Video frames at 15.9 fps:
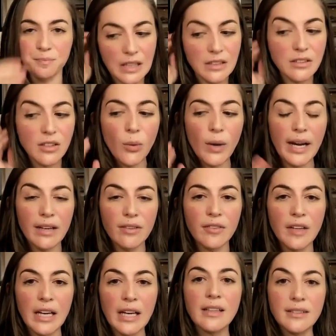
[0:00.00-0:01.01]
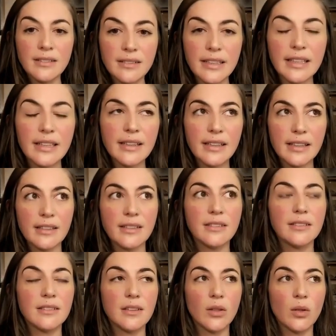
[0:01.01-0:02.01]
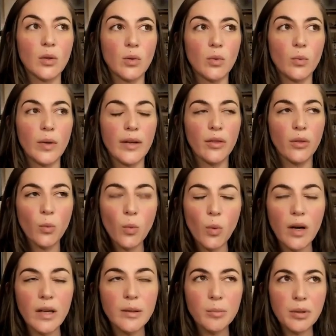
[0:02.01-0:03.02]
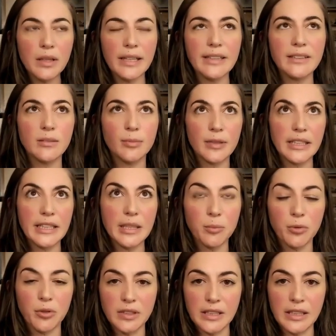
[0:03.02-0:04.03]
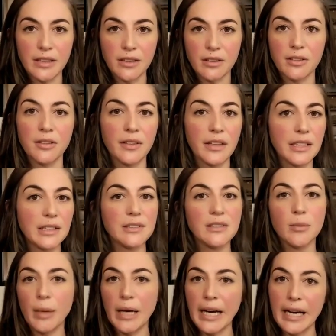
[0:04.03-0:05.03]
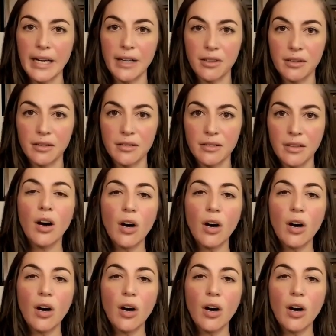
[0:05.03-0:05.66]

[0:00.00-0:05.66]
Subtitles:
So I have seen this with one placement in particular. There's a pattern.